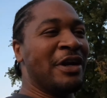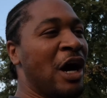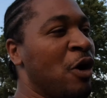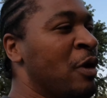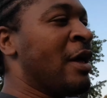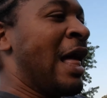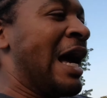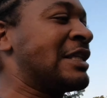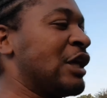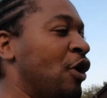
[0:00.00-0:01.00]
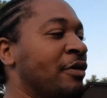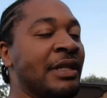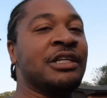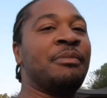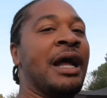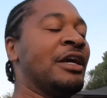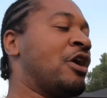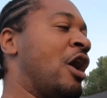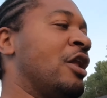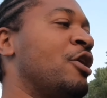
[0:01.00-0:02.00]
know, I sold him this Monte
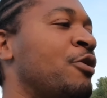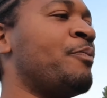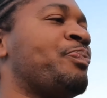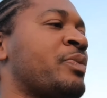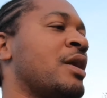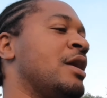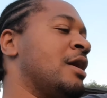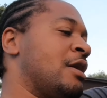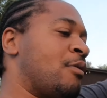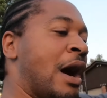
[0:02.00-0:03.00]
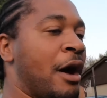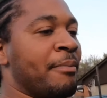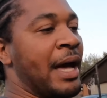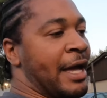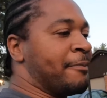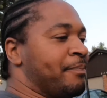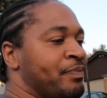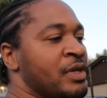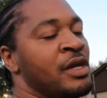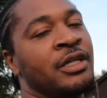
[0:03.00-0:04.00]
Carlo uh, a while back.
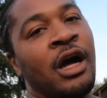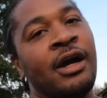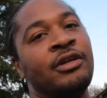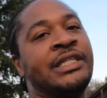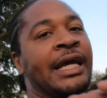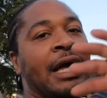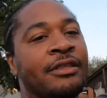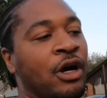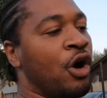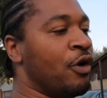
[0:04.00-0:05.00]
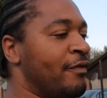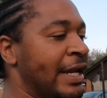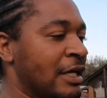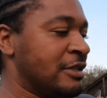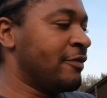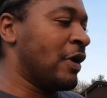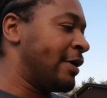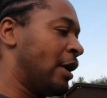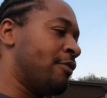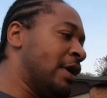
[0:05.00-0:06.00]
Y'all go check out the old videos if y'all
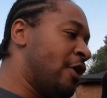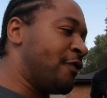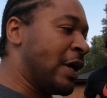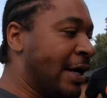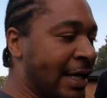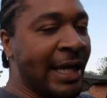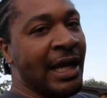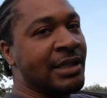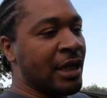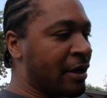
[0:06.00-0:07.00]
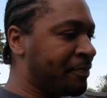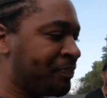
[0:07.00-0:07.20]
don't know, for y'all can catch up.